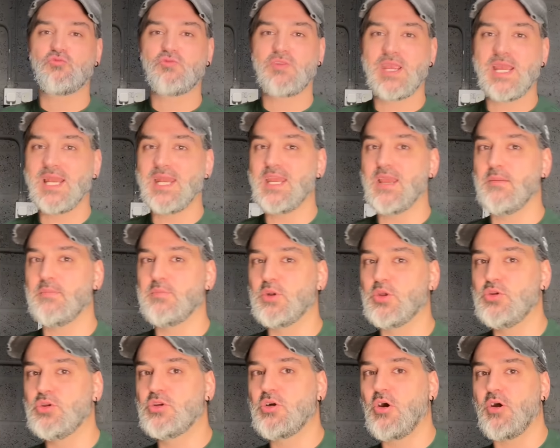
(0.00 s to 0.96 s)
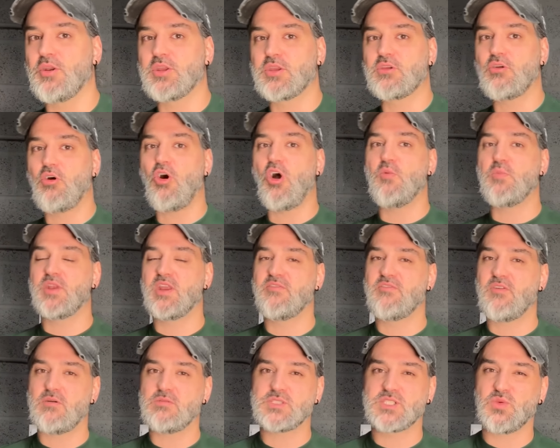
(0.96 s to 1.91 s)
really a blue kind of guy, but if
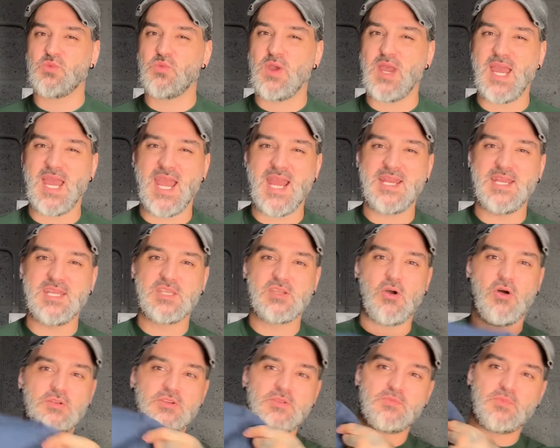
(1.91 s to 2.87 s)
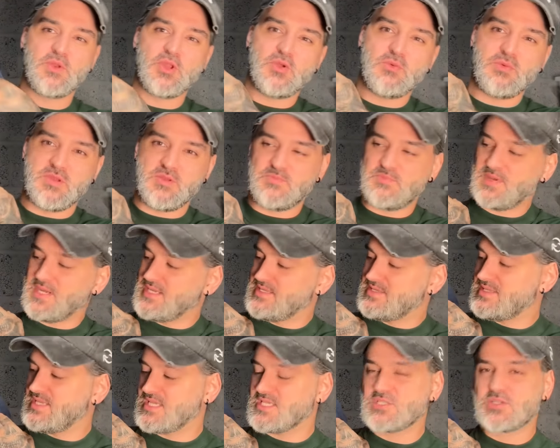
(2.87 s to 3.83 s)
I was to wear any kind of blue, it would be
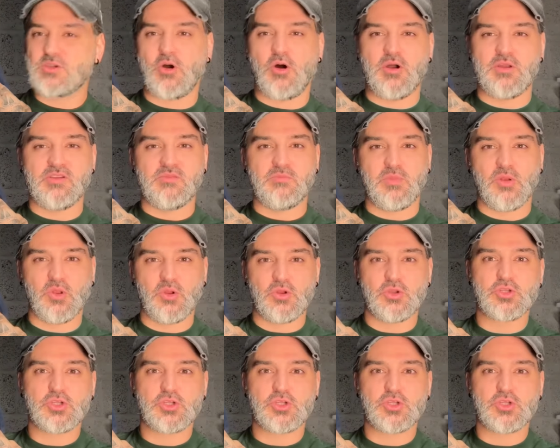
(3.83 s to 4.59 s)
this kind of blue.